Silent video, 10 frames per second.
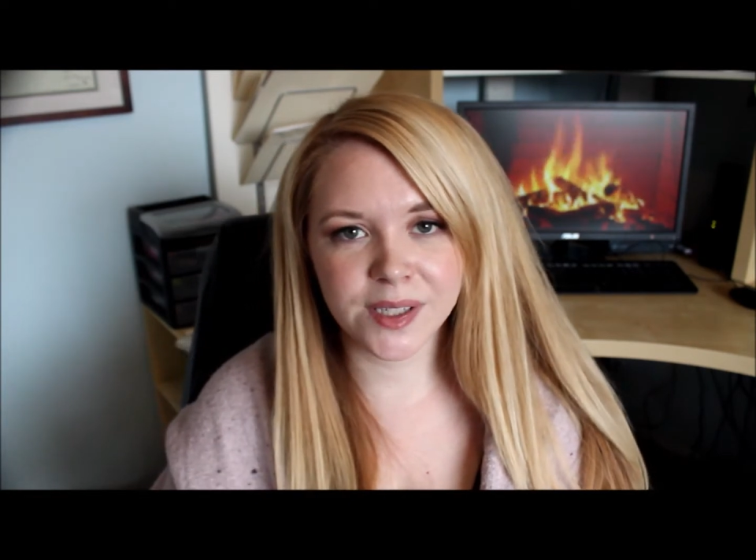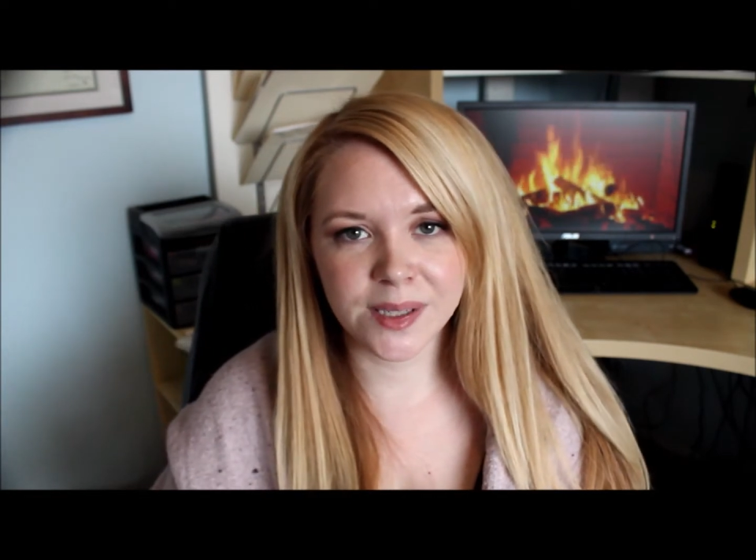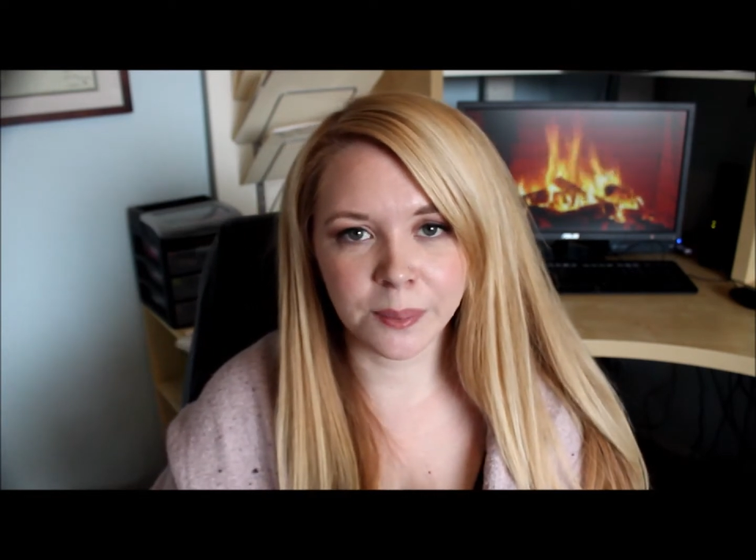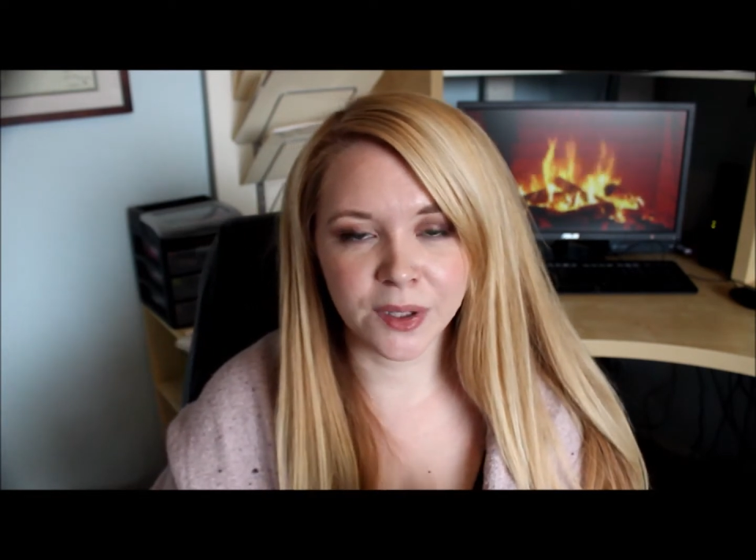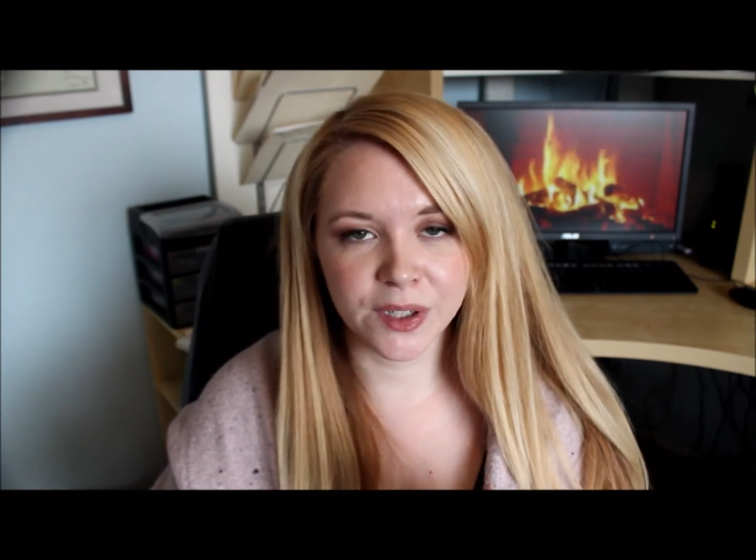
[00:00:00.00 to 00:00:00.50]

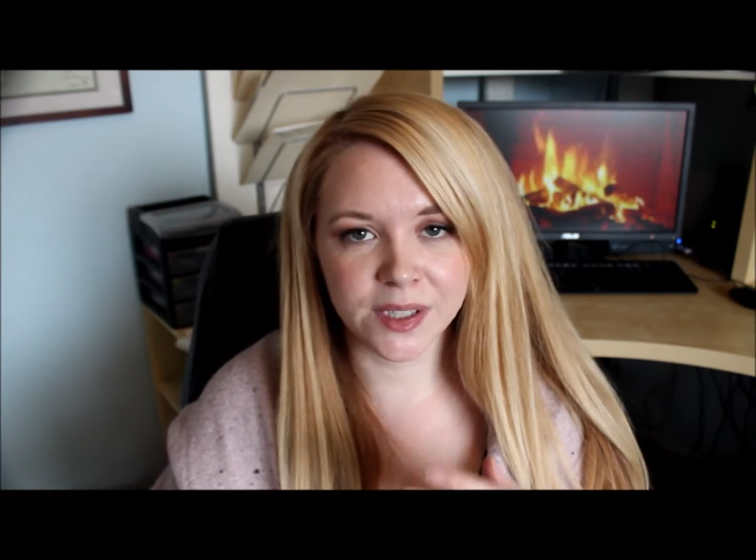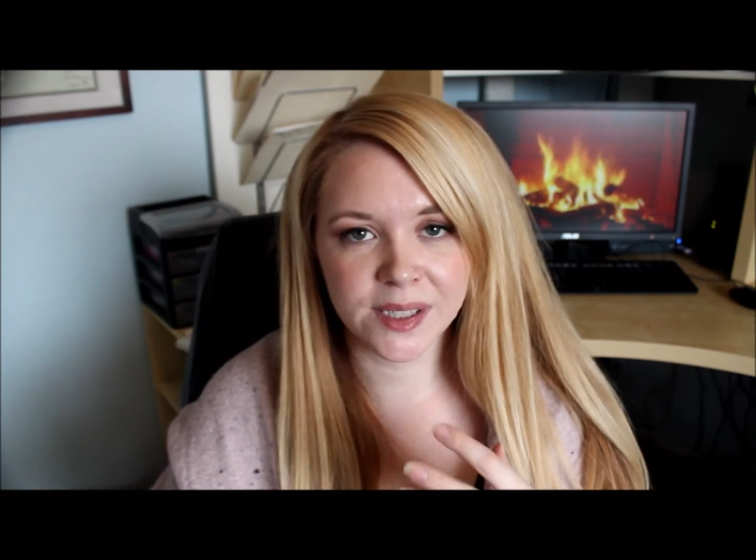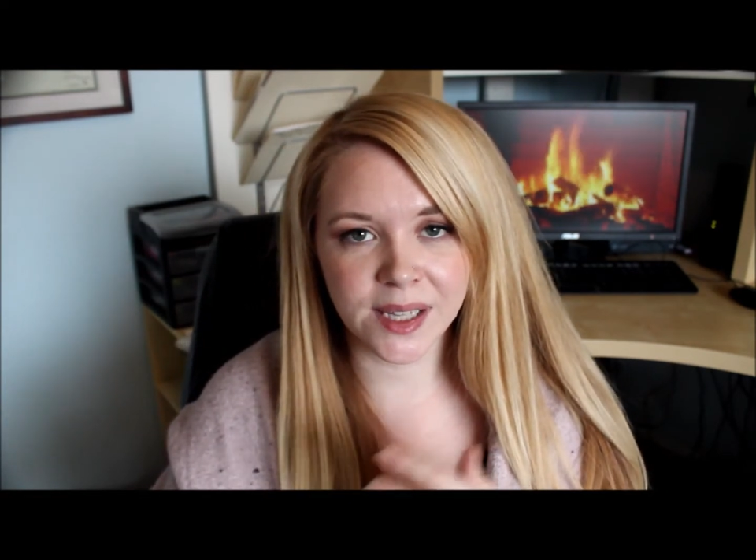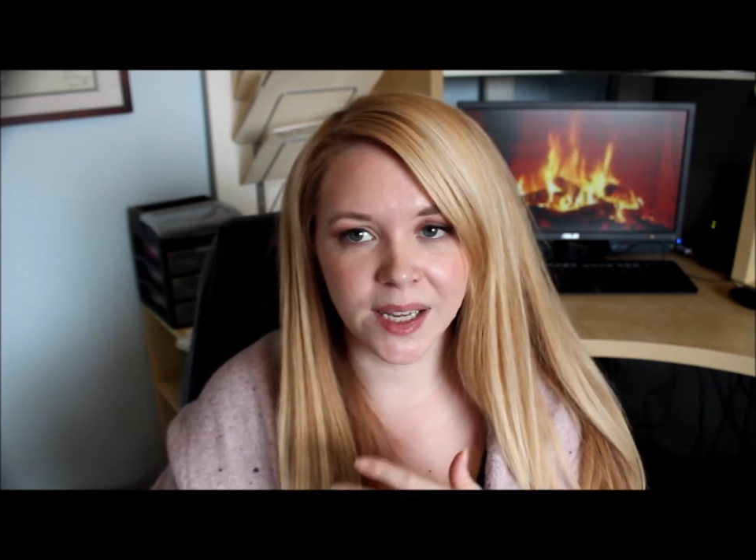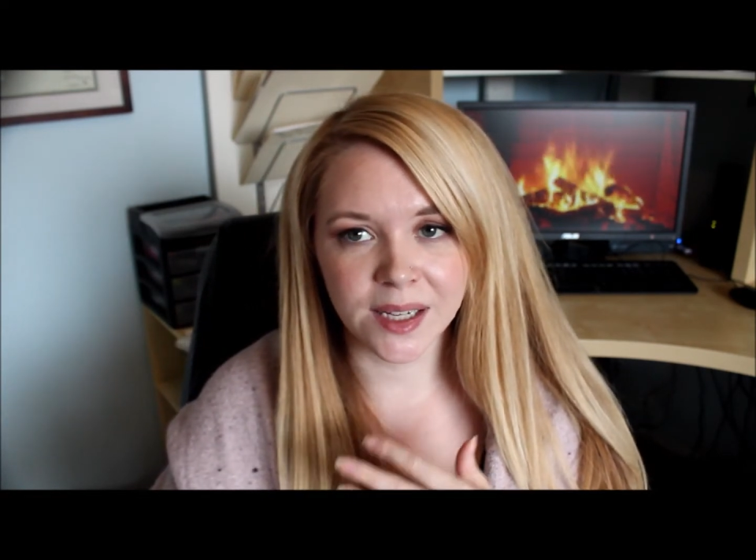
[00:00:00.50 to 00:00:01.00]
similar
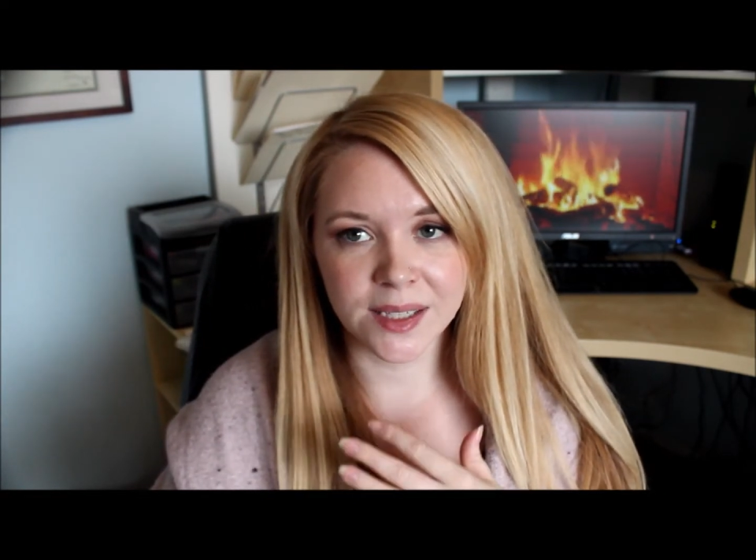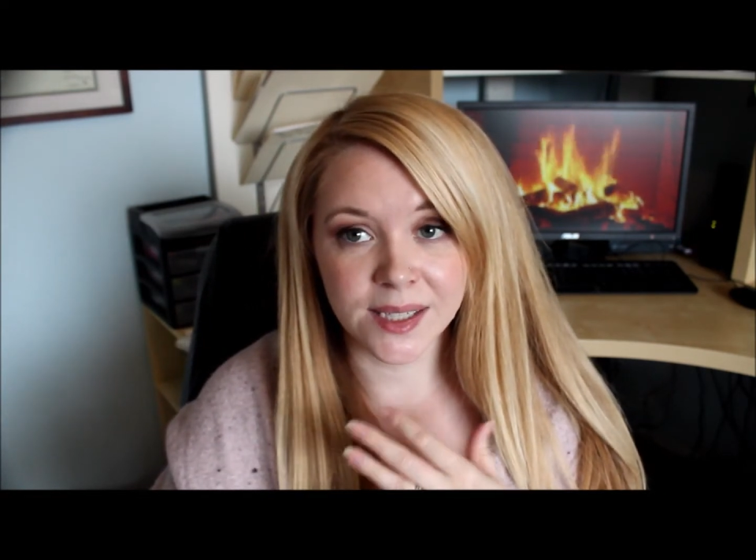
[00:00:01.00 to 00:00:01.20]
skin